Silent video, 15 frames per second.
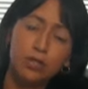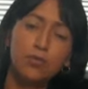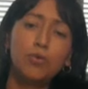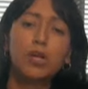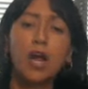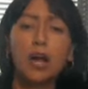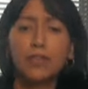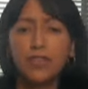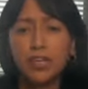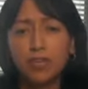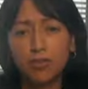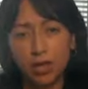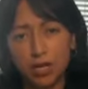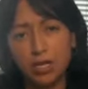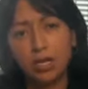Regarding
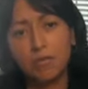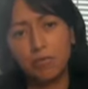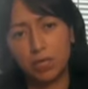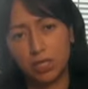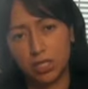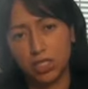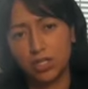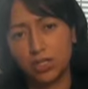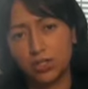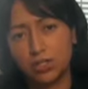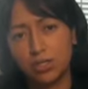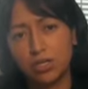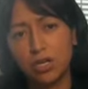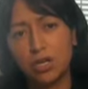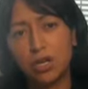credit
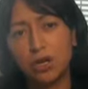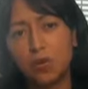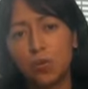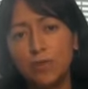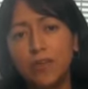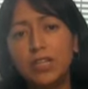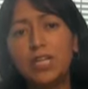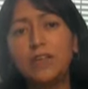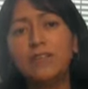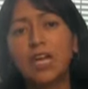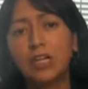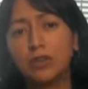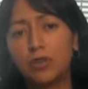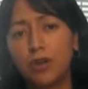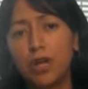implications, we believe
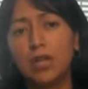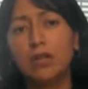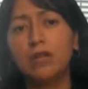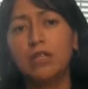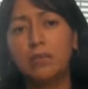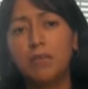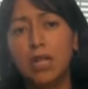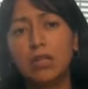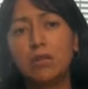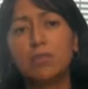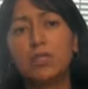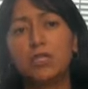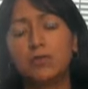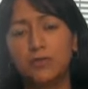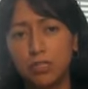that greater
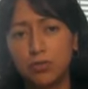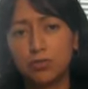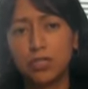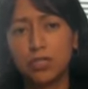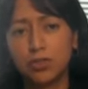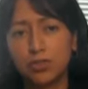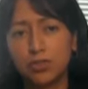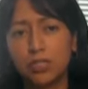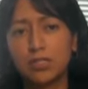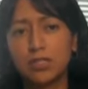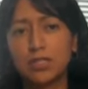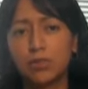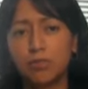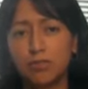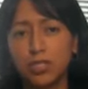development of these resources
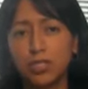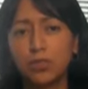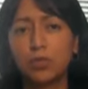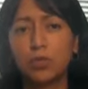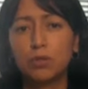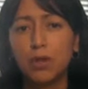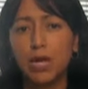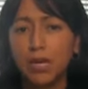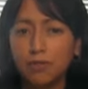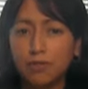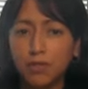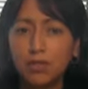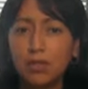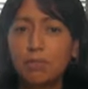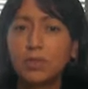in the region will
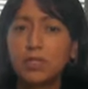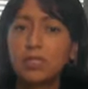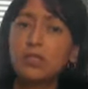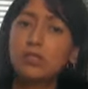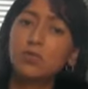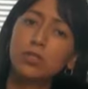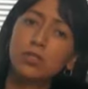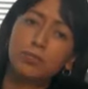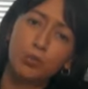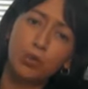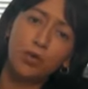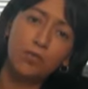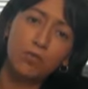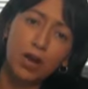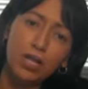benefit the business risk
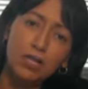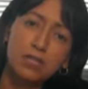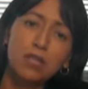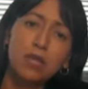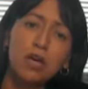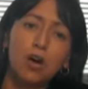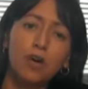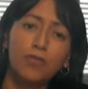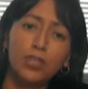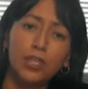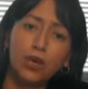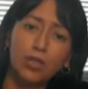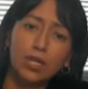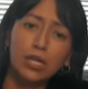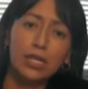profile of
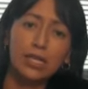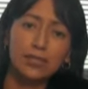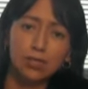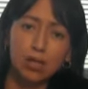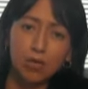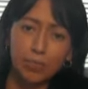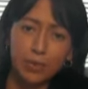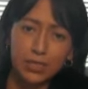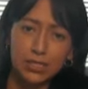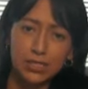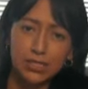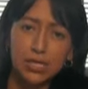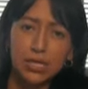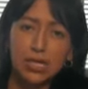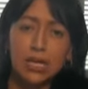the oil and gas
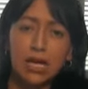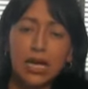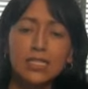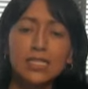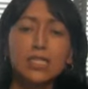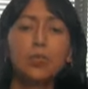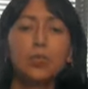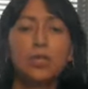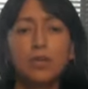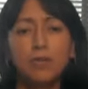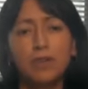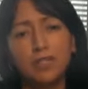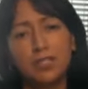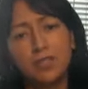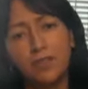companies, as it will
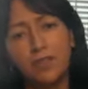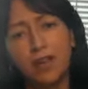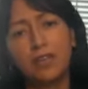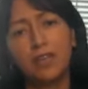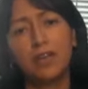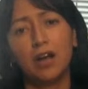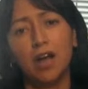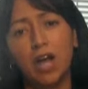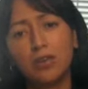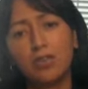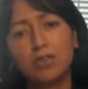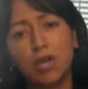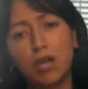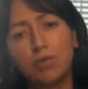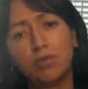diversify their
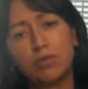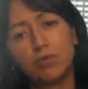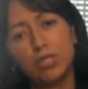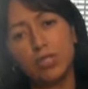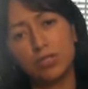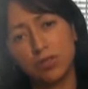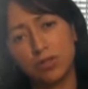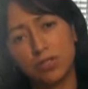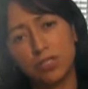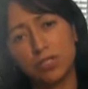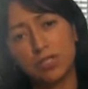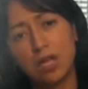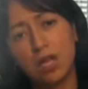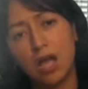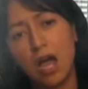hydrocarbon
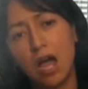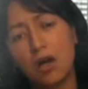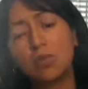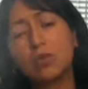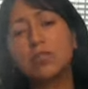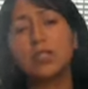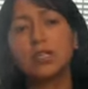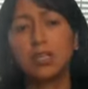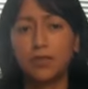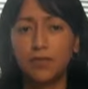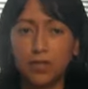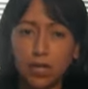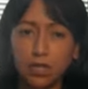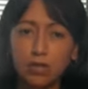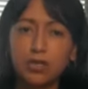resources and will
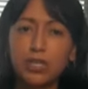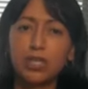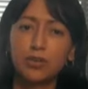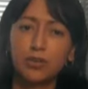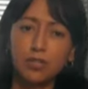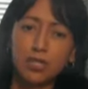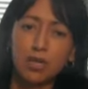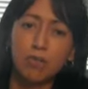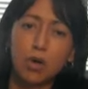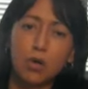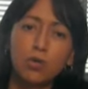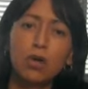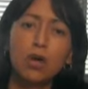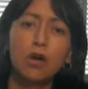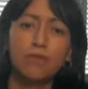significantly increase the
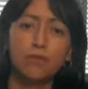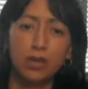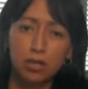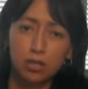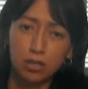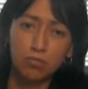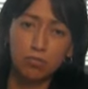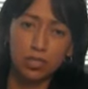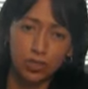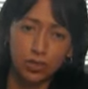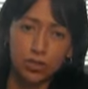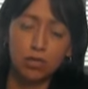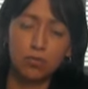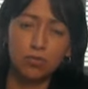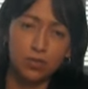amount of
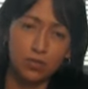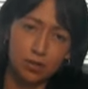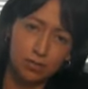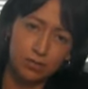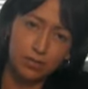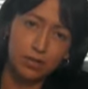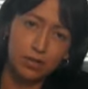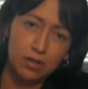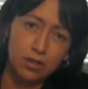non-conventional reserves.